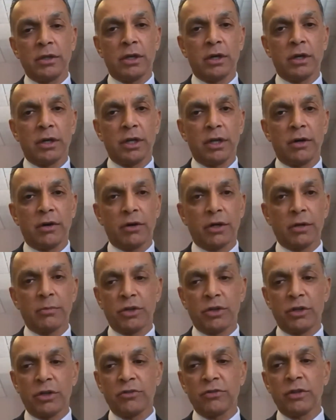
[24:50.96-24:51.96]
uh, in our
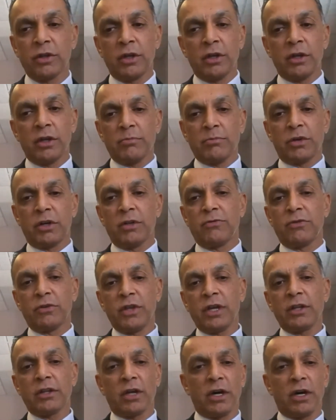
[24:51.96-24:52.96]
communities. But if you
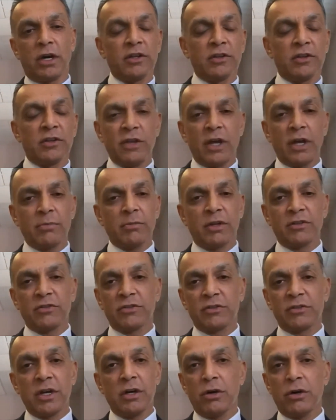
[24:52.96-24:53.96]
take the other
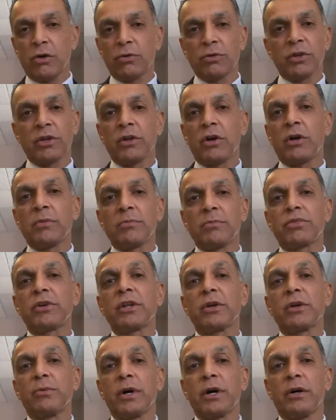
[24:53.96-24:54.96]
segments, they're holding on
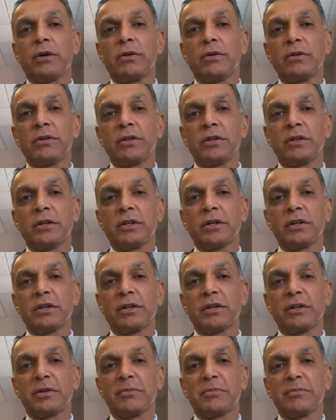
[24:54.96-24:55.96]
pretty well.
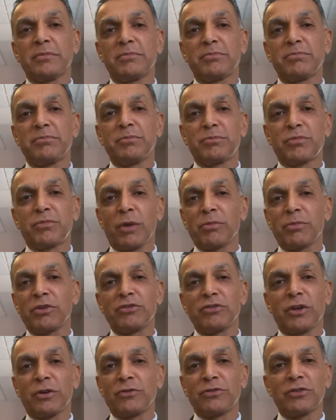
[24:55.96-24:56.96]
Um,
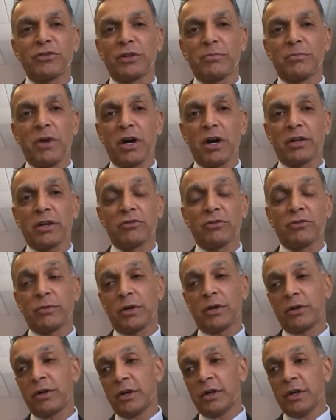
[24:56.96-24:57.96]
properties don't sell the market too
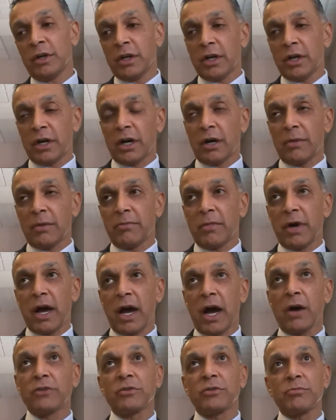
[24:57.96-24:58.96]
well. Um,
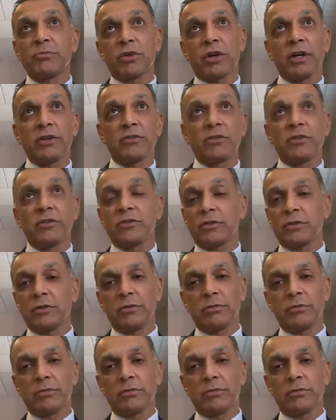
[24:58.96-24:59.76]
housing prices